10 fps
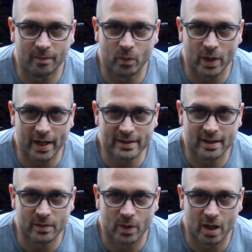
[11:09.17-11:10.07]
What I had
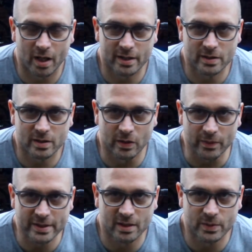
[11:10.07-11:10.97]
said was the
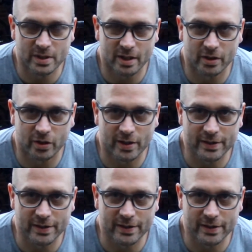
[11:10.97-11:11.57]
reason it was stuck earlier